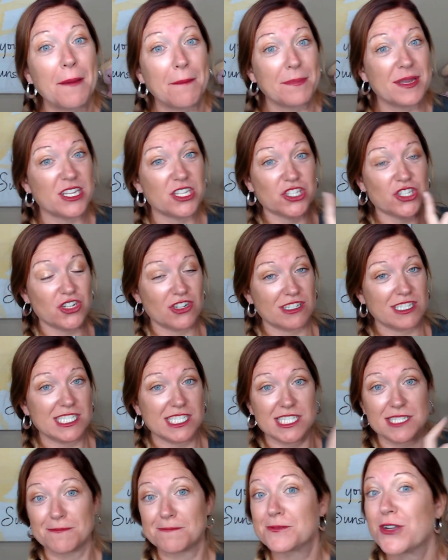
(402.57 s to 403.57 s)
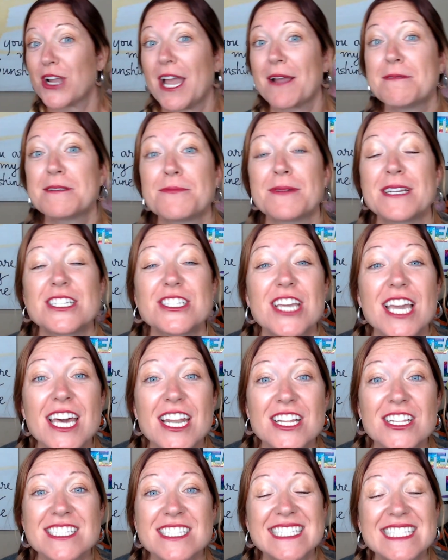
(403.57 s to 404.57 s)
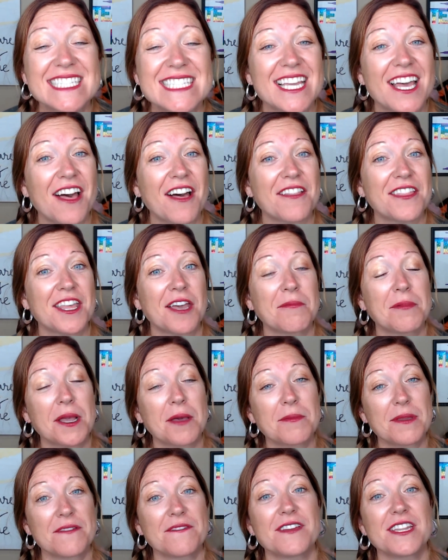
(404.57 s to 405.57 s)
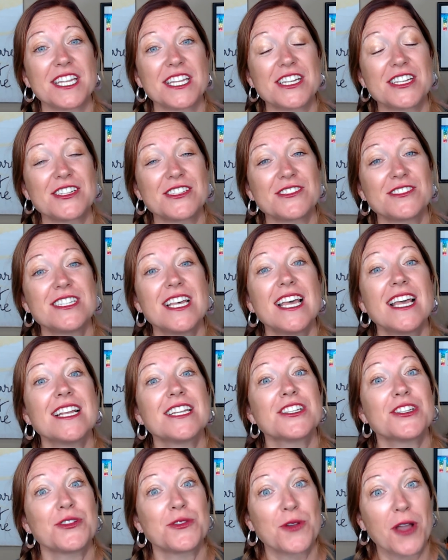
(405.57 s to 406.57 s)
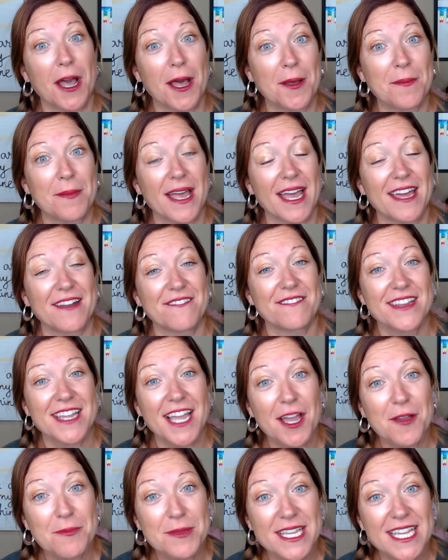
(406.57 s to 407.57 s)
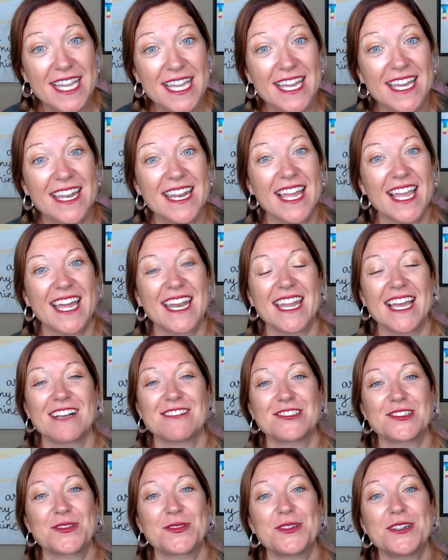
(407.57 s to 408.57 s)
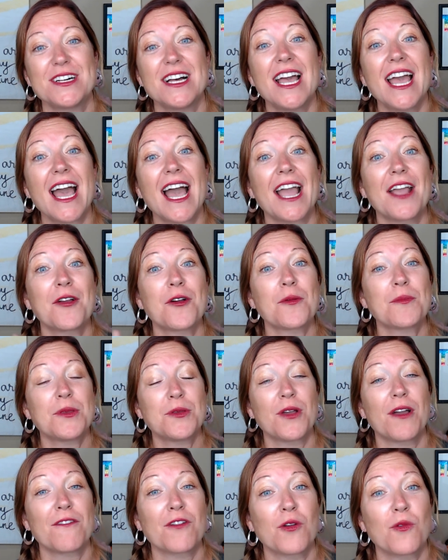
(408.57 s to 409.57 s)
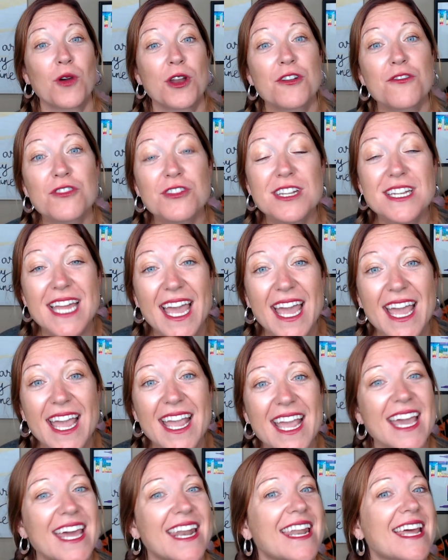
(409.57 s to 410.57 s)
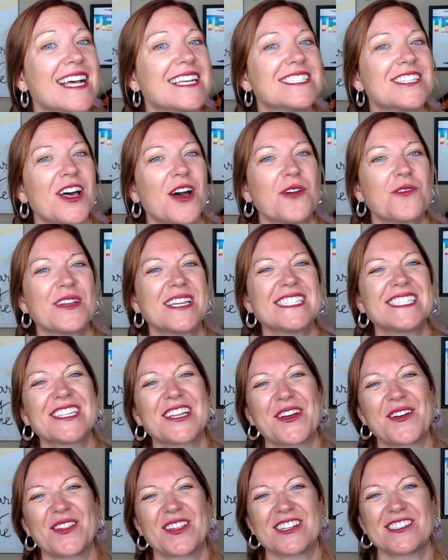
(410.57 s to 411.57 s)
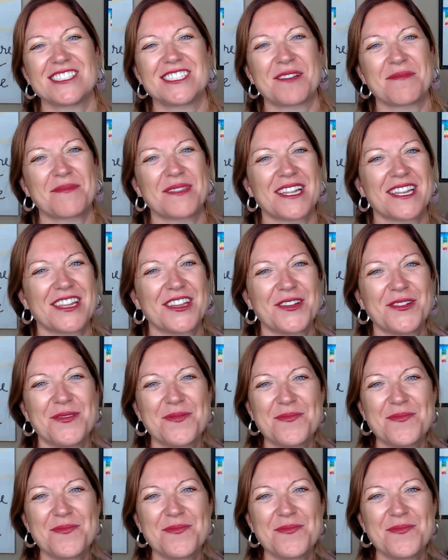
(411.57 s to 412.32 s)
Be sure to subscribe to my channel to see all the upcoming videos to come on VIPKID and Outschool. I hope you have a wonderful day, and as always, go learn something new.